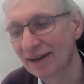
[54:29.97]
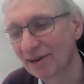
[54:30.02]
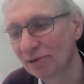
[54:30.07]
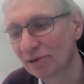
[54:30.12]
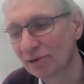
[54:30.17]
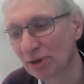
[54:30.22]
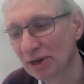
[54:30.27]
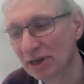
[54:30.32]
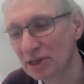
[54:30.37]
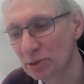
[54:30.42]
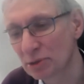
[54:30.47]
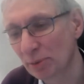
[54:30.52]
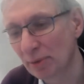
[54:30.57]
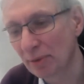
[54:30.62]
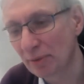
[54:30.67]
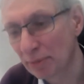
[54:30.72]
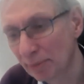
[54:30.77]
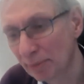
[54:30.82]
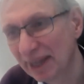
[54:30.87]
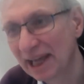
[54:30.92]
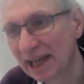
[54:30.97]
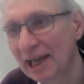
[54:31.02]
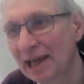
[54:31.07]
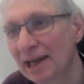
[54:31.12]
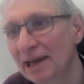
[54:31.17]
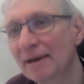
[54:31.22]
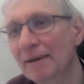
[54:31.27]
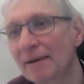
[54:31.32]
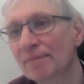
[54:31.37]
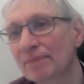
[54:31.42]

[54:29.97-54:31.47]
agrees with me.